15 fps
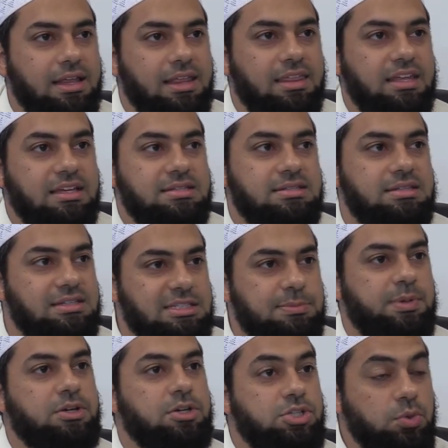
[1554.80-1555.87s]
this
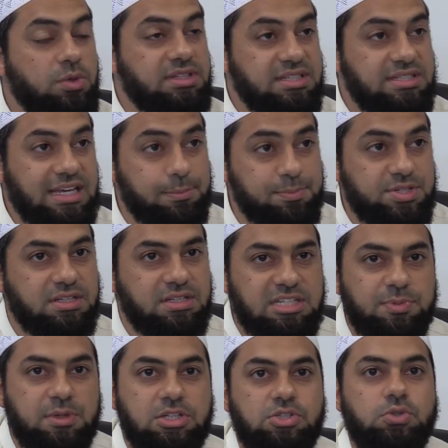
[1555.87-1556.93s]
spiritual deception, the
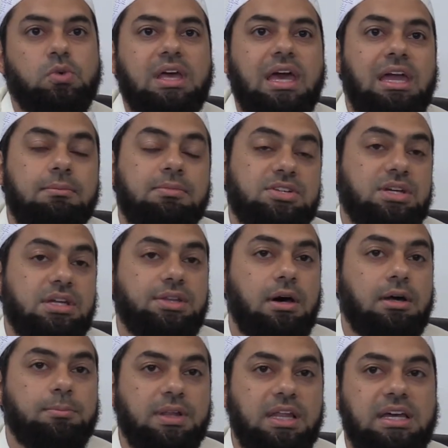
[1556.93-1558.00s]
spiritual game the
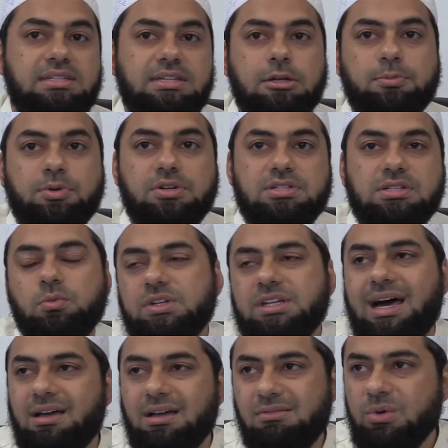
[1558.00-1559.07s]
shaitan plays on a person will
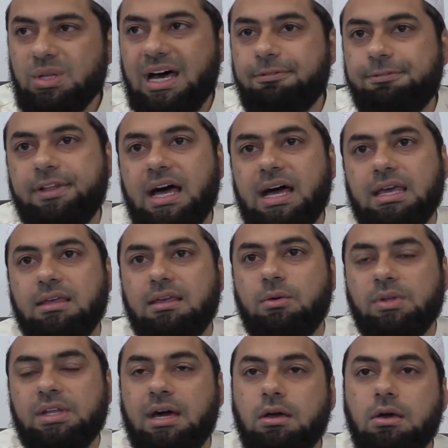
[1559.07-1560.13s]
not fly, it
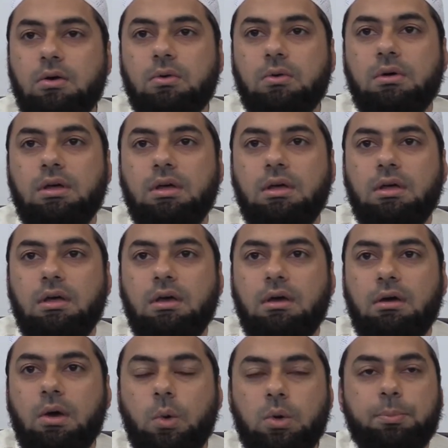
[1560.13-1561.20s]
will not go.
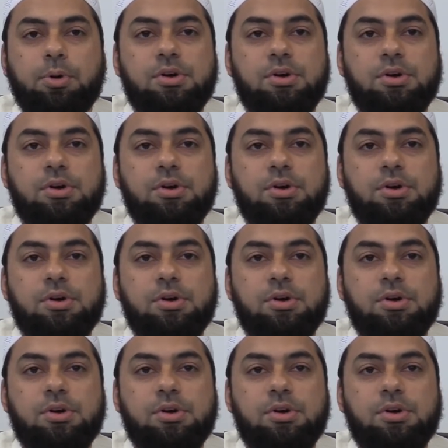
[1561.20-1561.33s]
When a